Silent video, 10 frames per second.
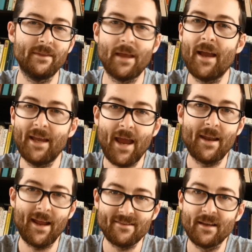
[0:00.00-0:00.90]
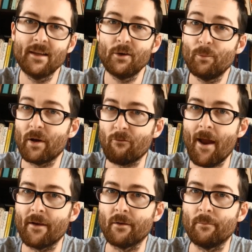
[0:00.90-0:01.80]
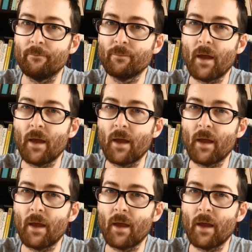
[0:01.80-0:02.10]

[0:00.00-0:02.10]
Again, it's a little bit random,